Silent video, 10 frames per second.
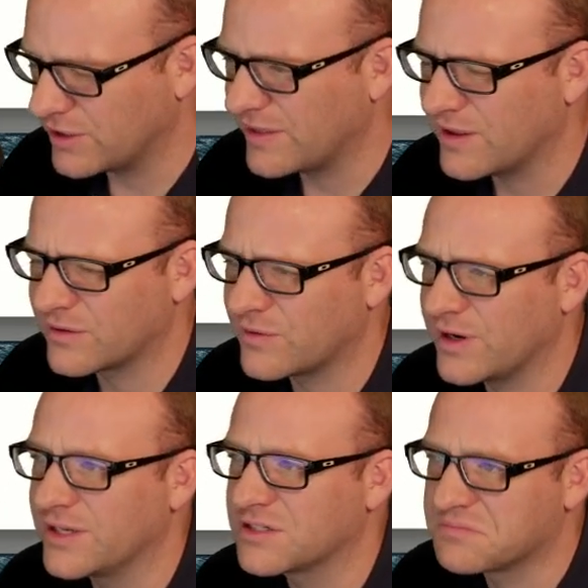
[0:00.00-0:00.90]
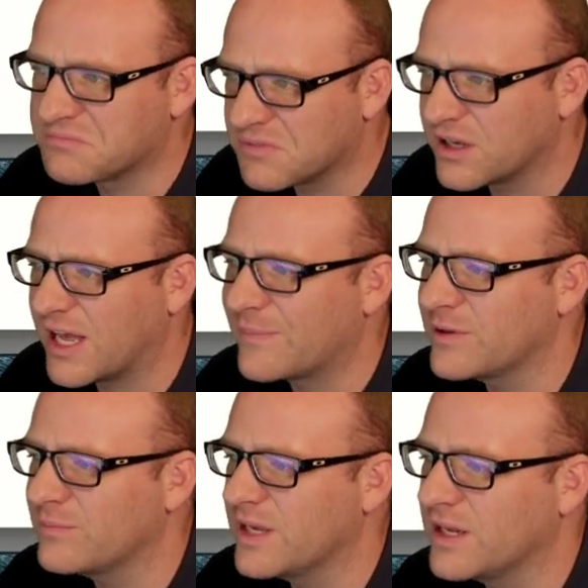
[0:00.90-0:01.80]
I think 3's a happy
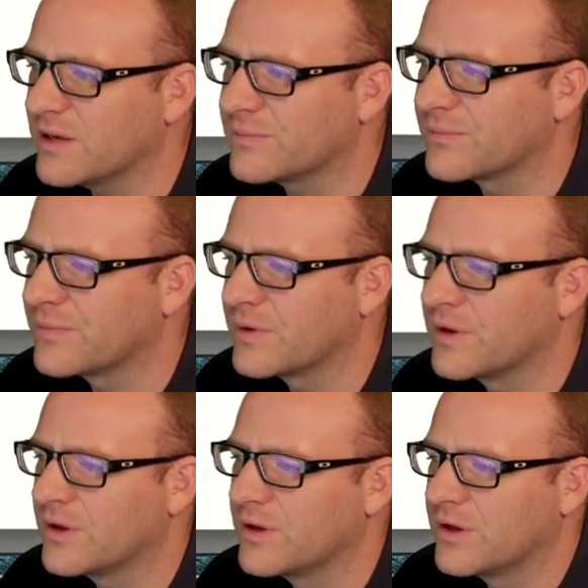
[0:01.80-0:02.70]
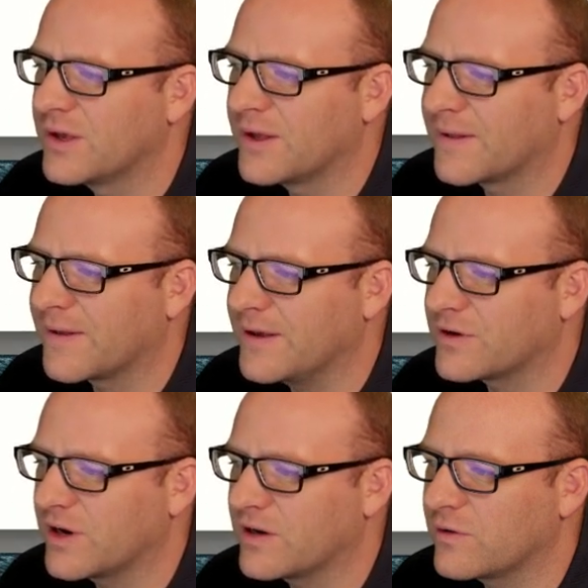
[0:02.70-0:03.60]
medium. Okay,
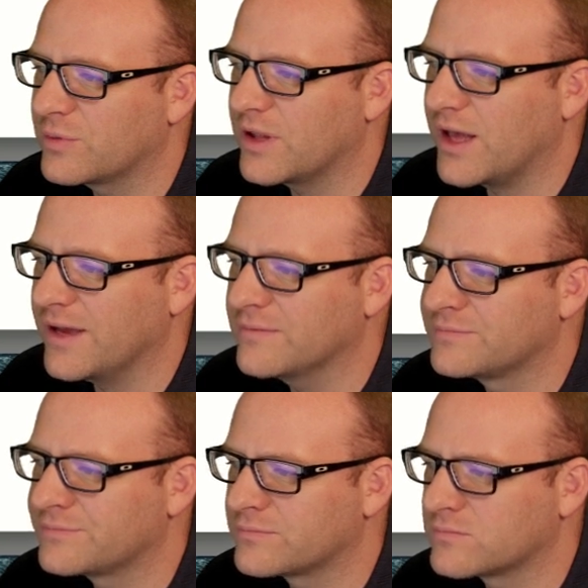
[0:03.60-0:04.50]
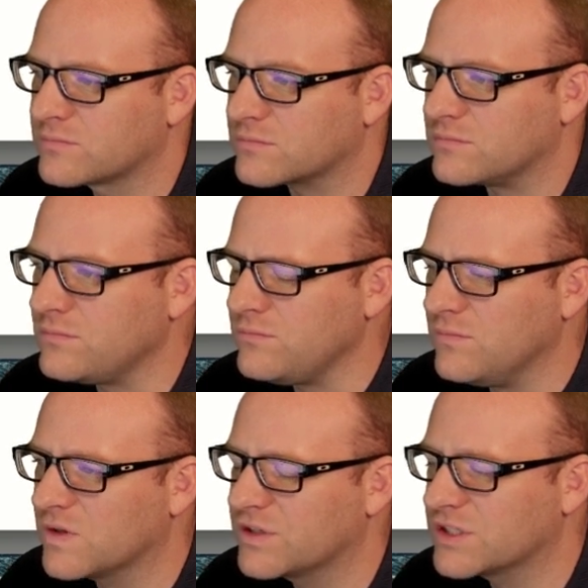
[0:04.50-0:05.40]
create a reply,
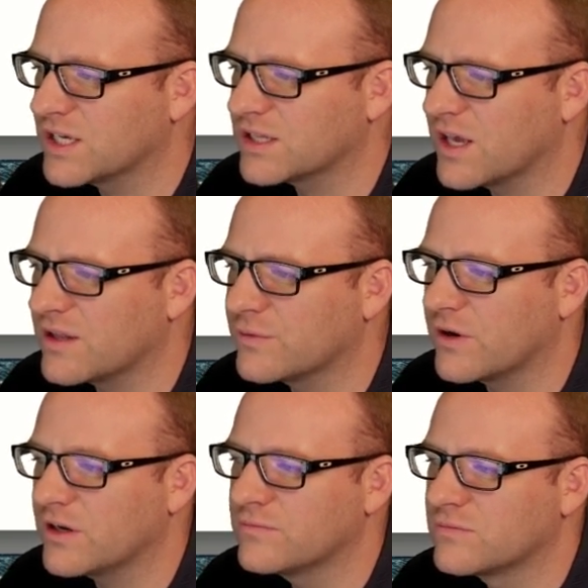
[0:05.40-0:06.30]
just like the other one.